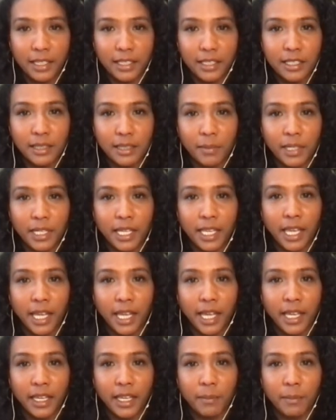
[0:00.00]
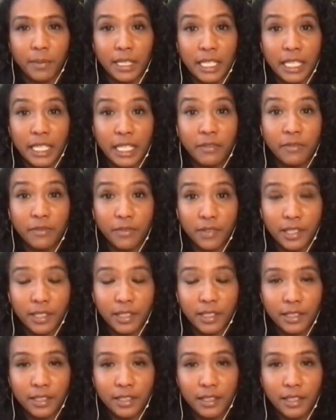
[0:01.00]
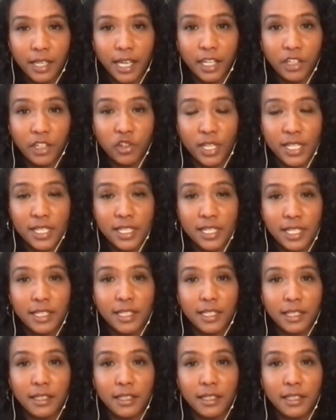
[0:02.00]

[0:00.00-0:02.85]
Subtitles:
somebody I believed, I trusted,